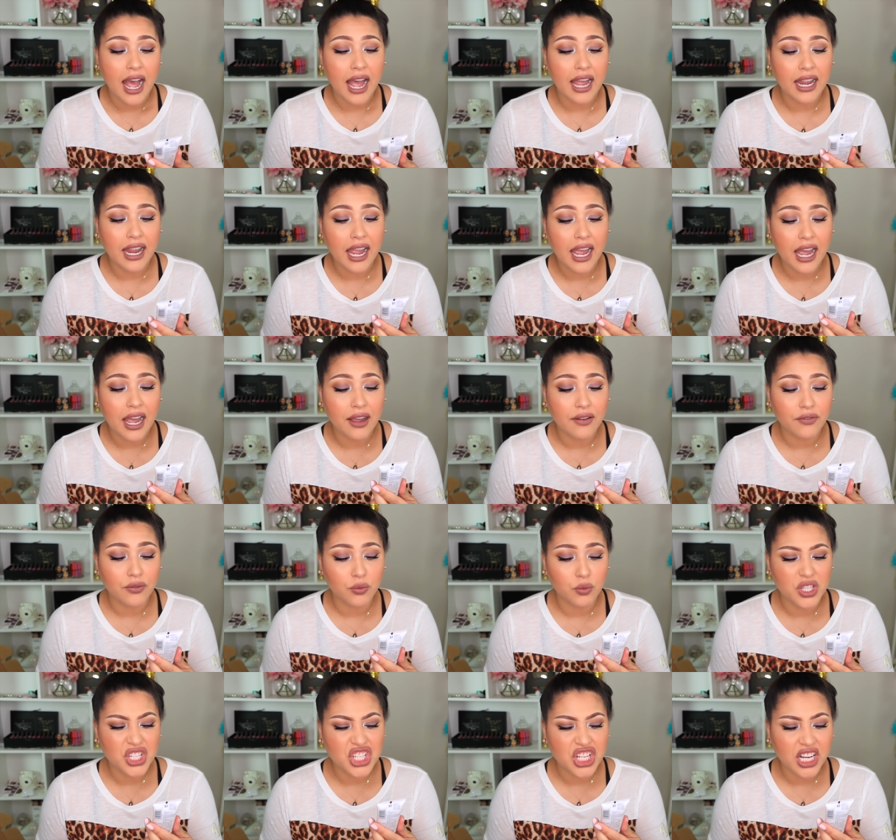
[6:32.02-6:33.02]
I have,
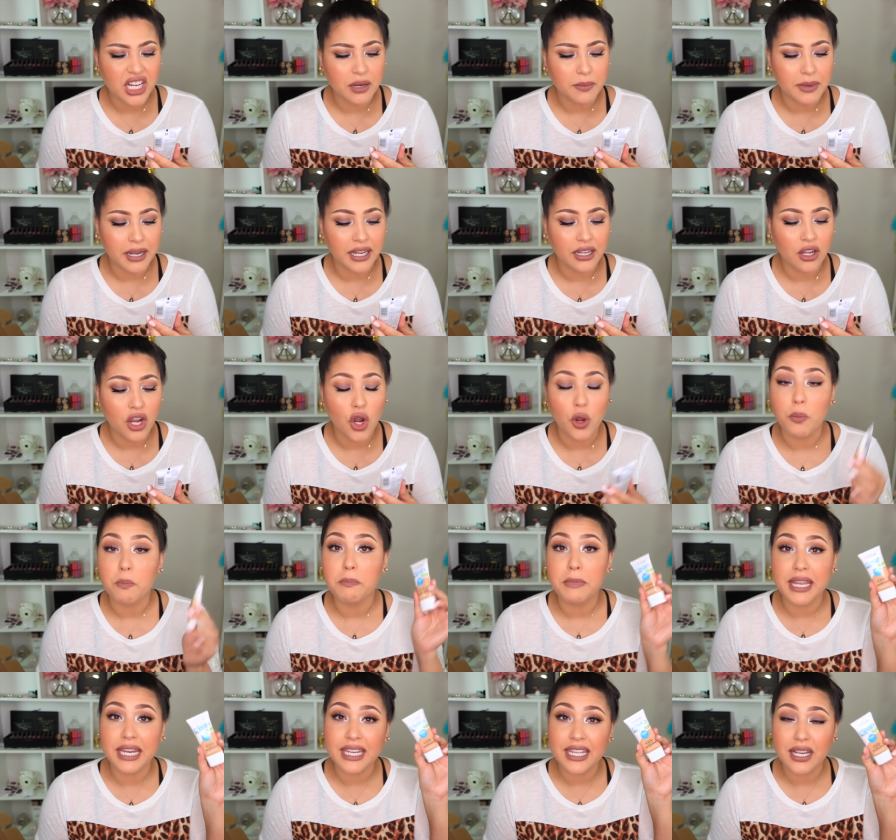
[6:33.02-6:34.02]
what shade am I? Oh,
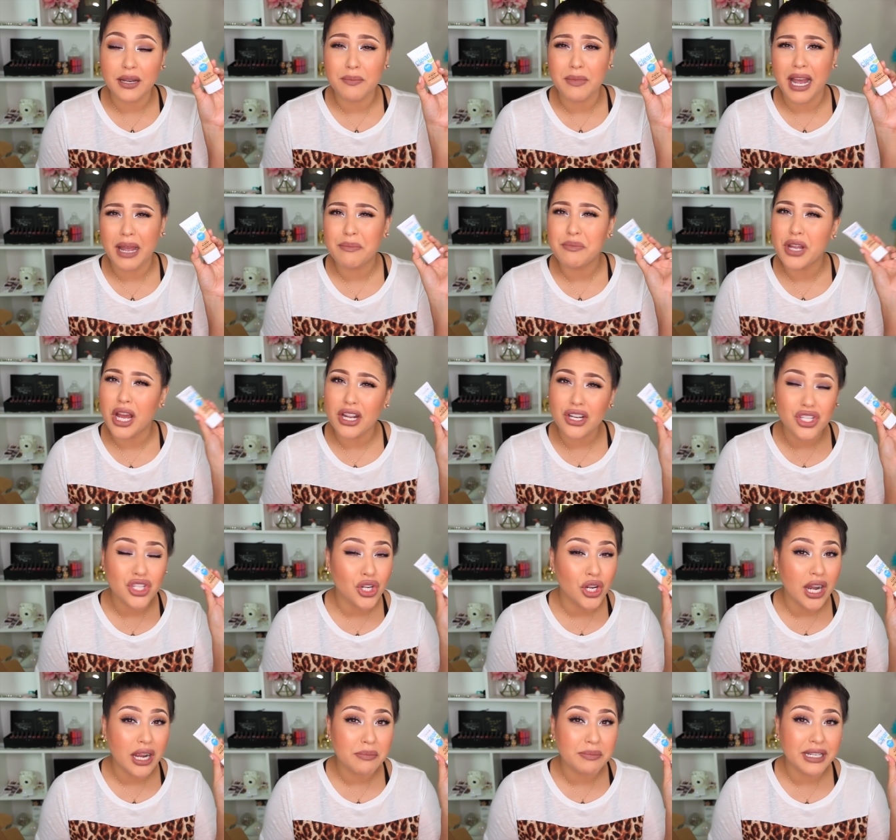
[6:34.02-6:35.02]
medium. I'm not
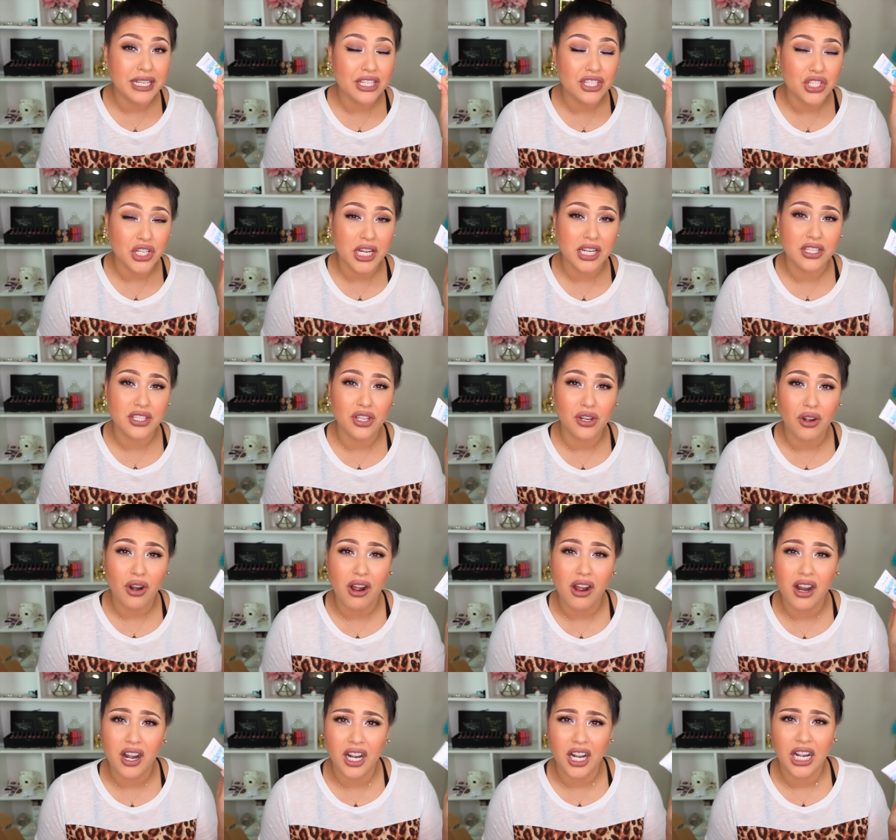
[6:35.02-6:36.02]
sure how many shades there
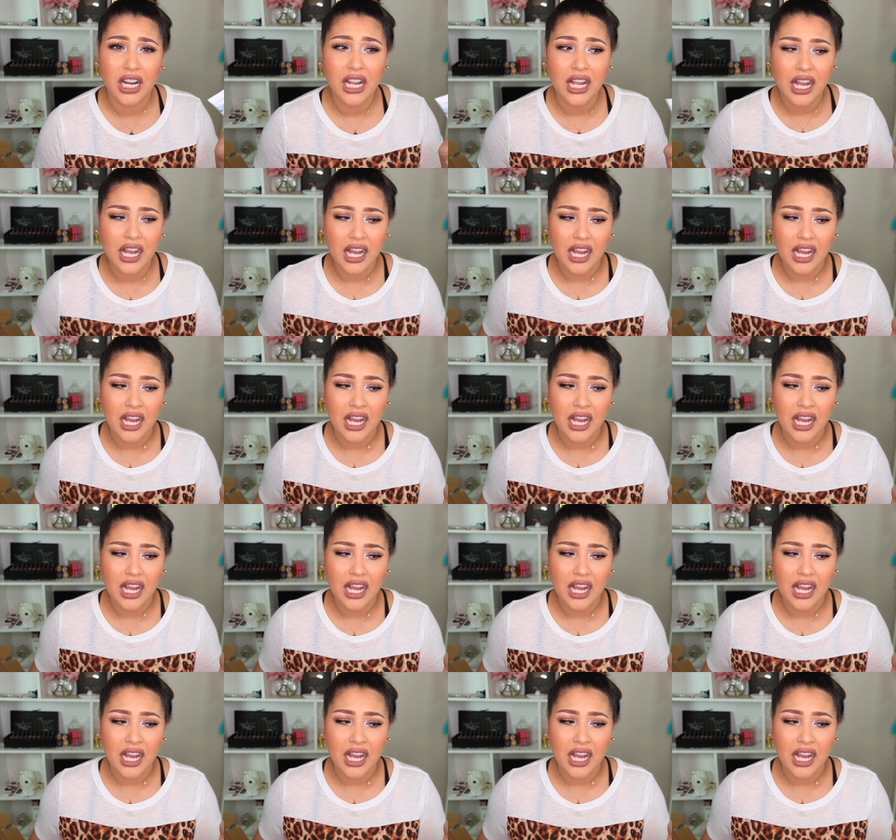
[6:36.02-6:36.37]
are.